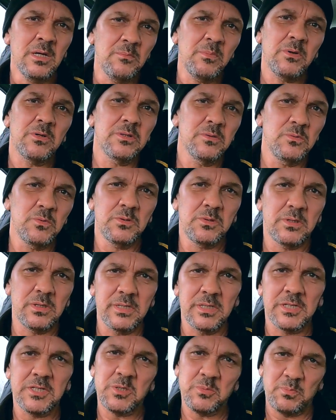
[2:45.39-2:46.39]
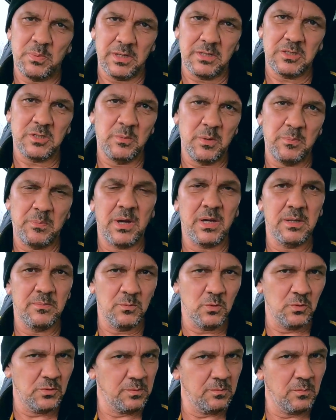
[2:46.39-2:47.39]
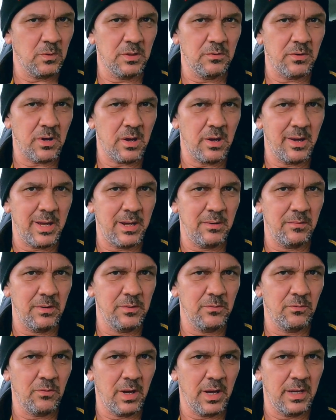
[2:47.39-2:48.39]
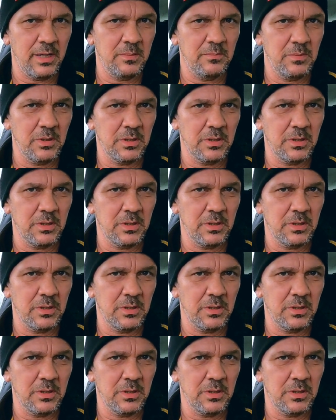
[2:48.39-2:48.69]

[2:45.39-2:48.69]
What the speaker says: But I would expect to be paid more than my hourly rate,